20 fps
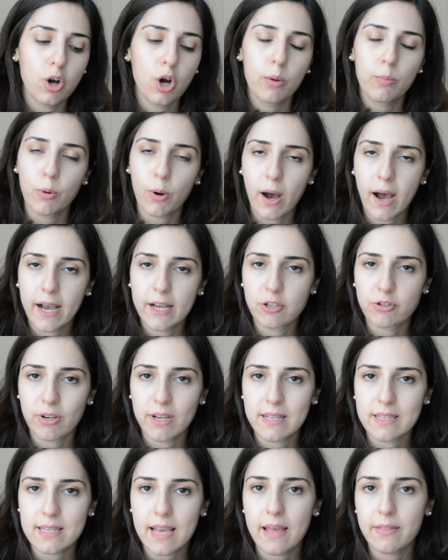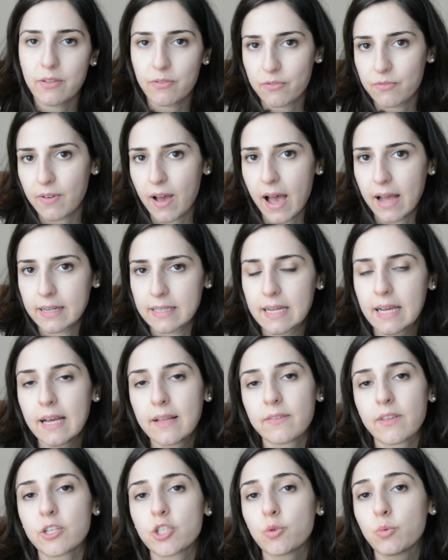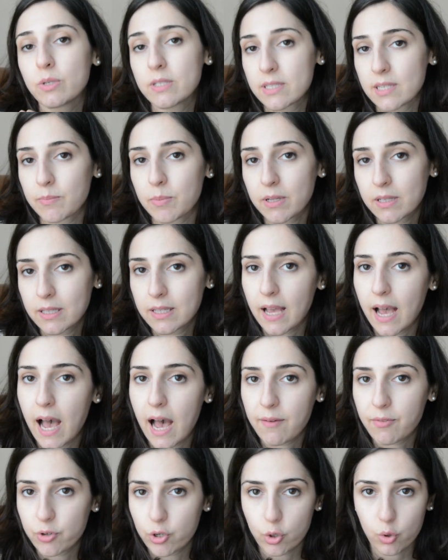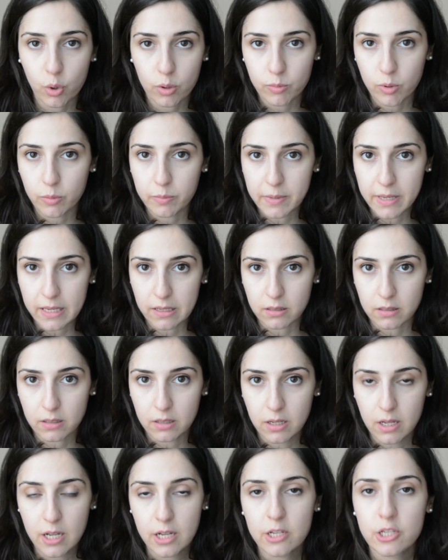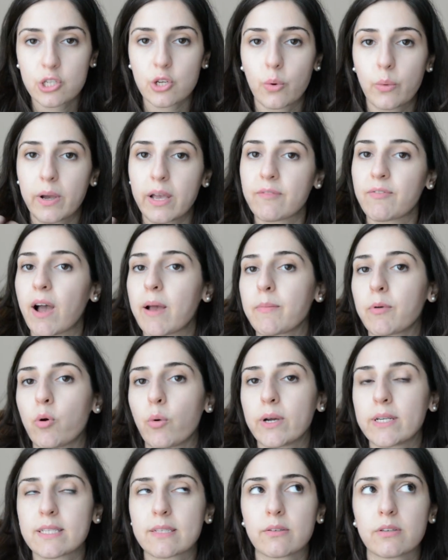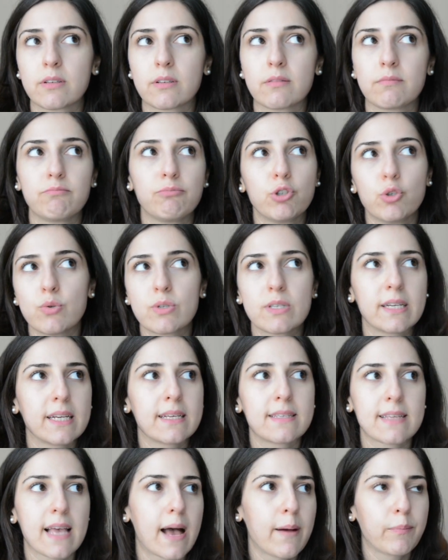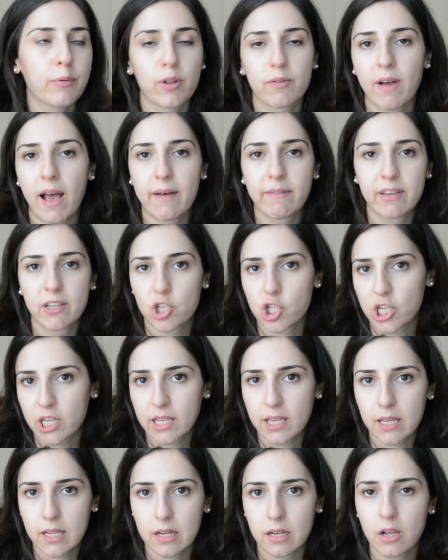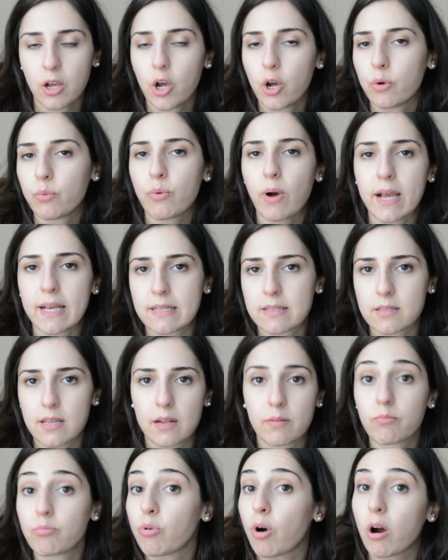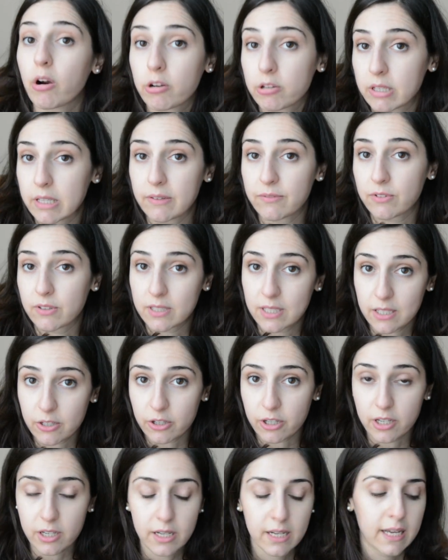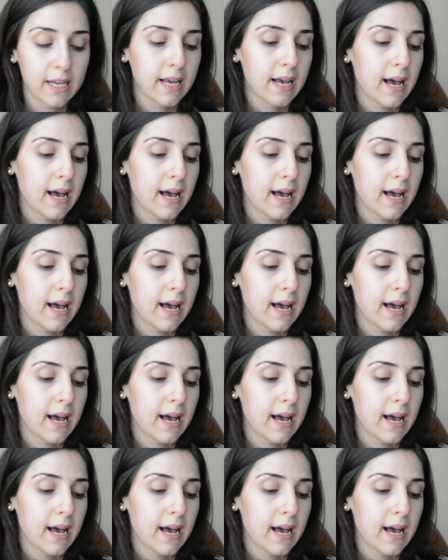carbohydrates, and the fat that you would typically have in a normal meal. So if I'm going to use an example of having chicken, rice, and broccoli for dinner,